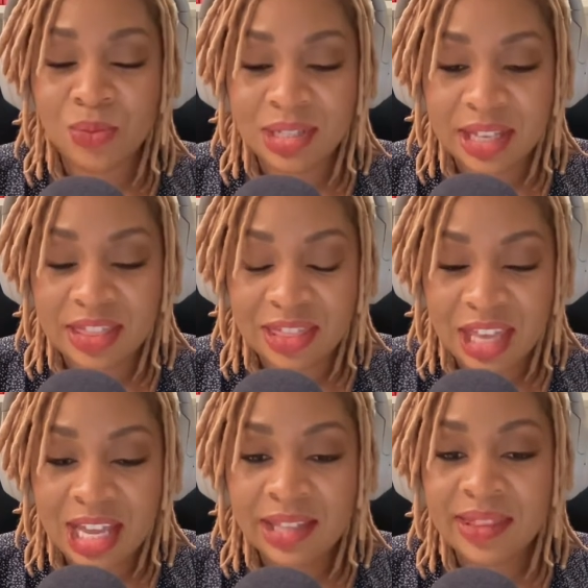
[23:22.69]
was a
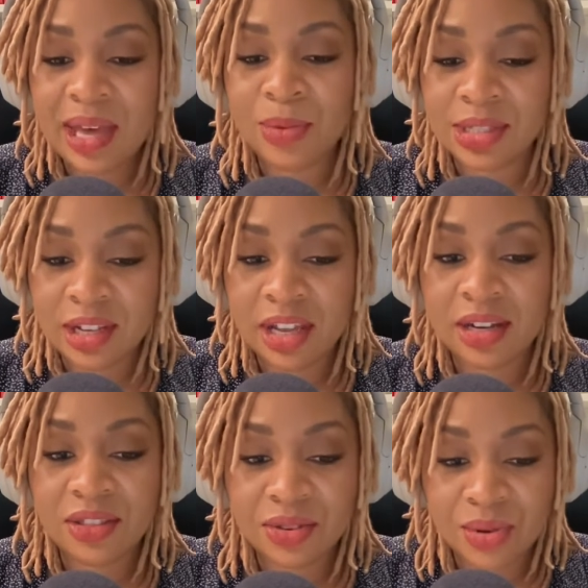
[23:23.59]
thing that was done
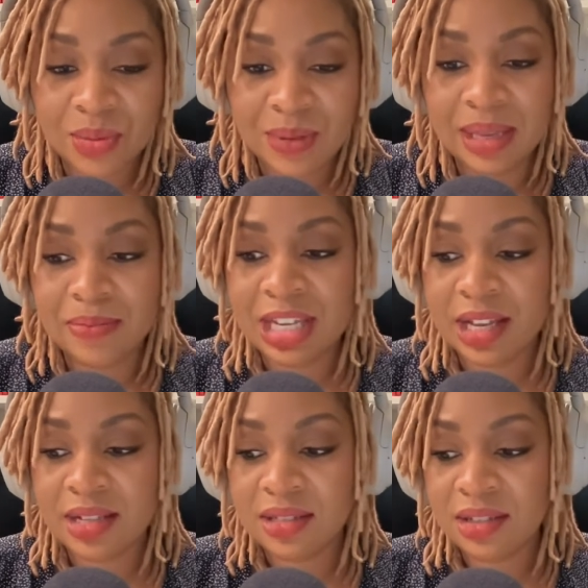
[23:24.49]
through me
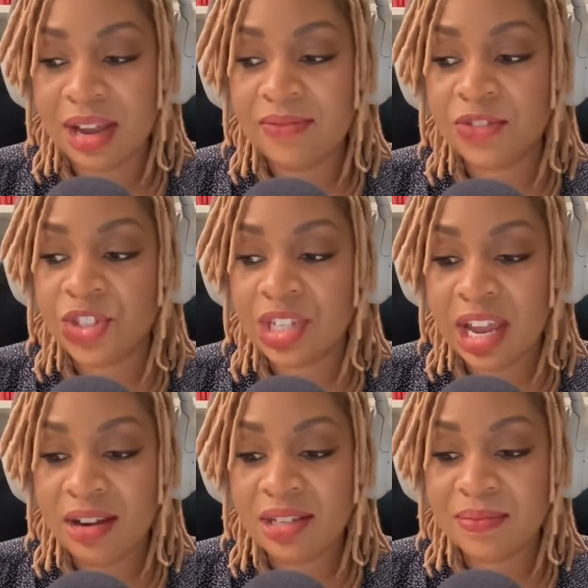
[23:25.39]
because you know I've
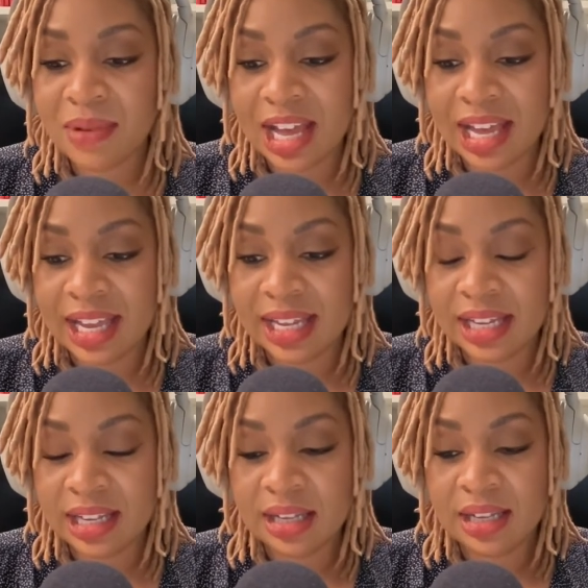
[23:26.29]
shared my
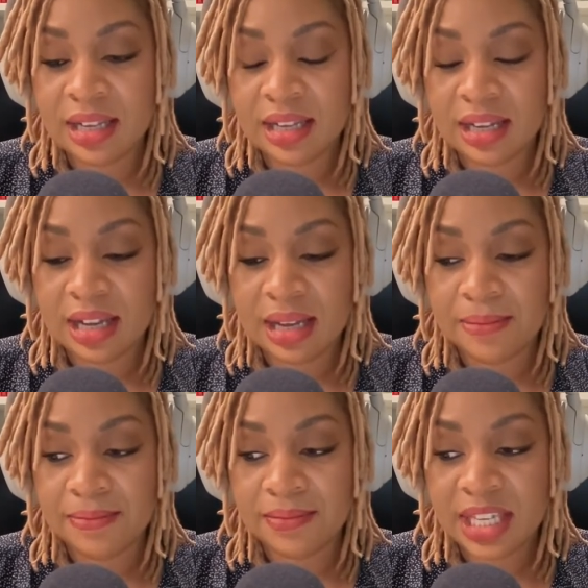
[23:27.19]

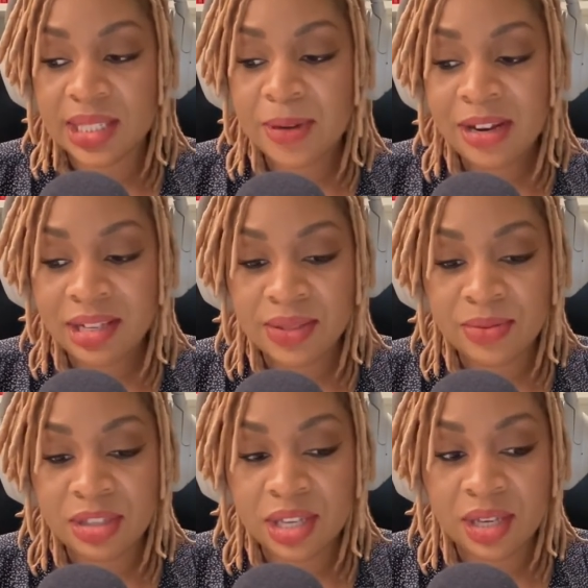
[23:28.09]
um, experience
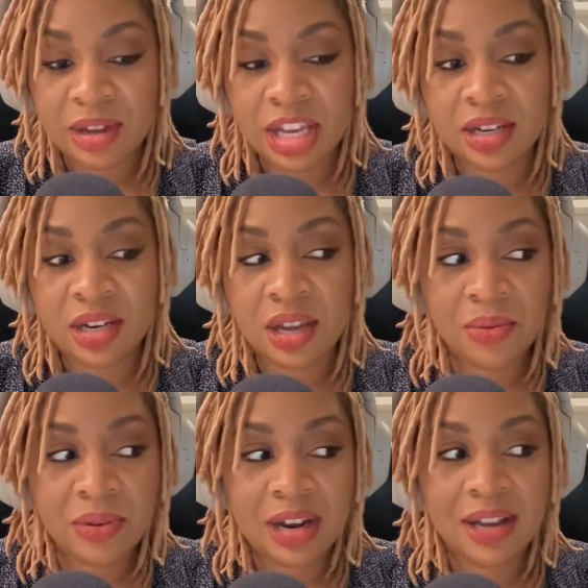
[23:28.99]
with you, and
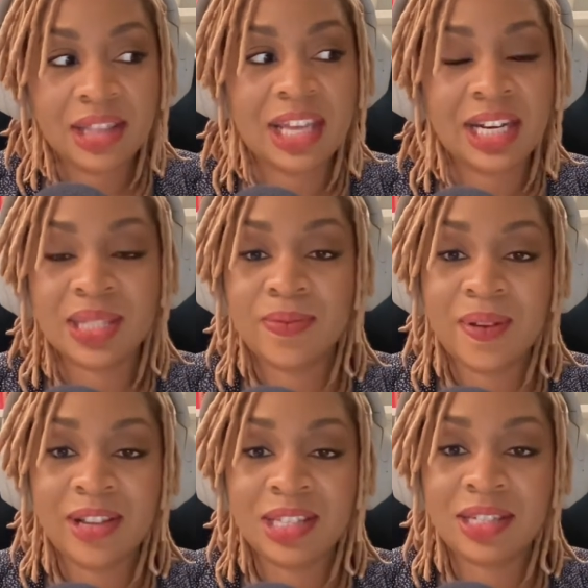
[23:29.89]
nowhere in that
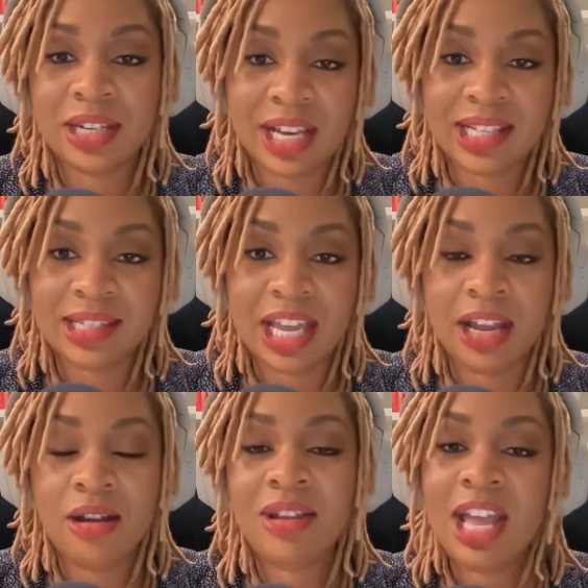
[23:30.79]
experience did I say,
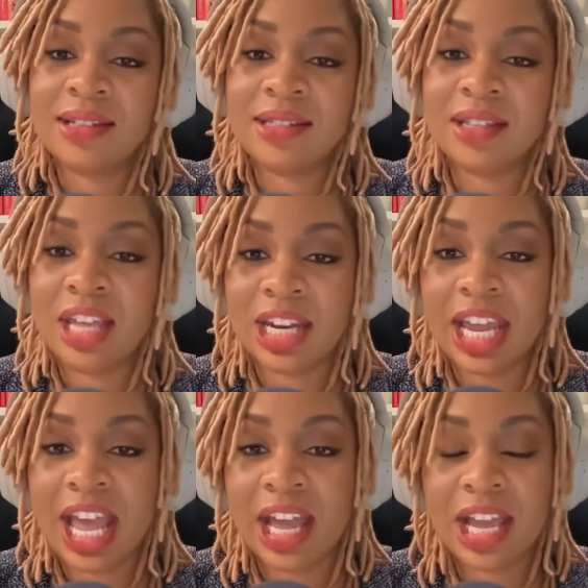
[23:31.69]
"Oh yes," and then
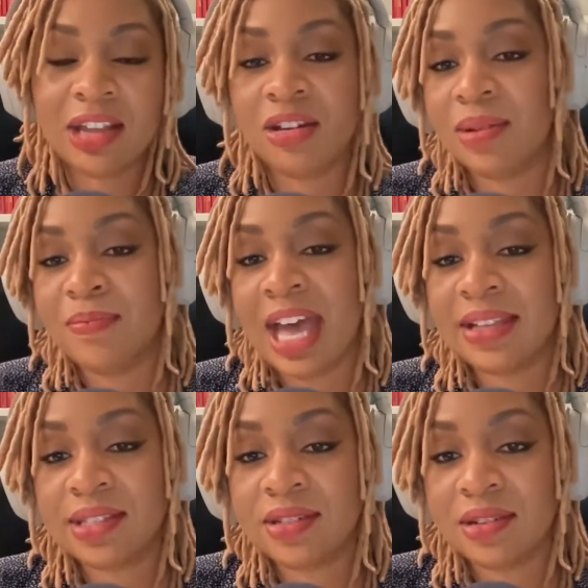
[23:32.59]
I I got a
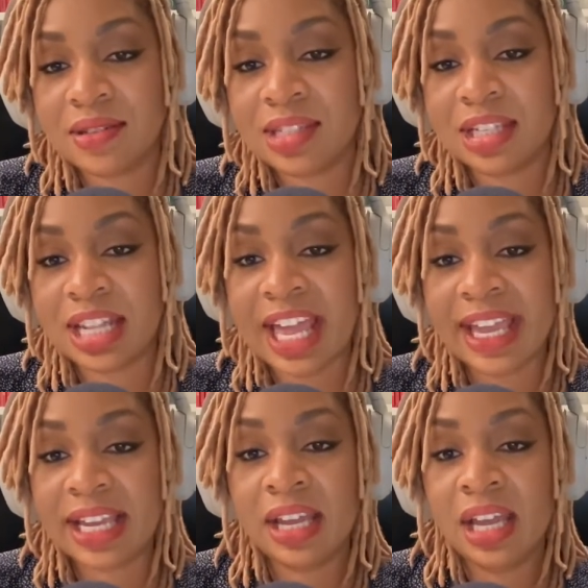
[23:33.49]
master's in like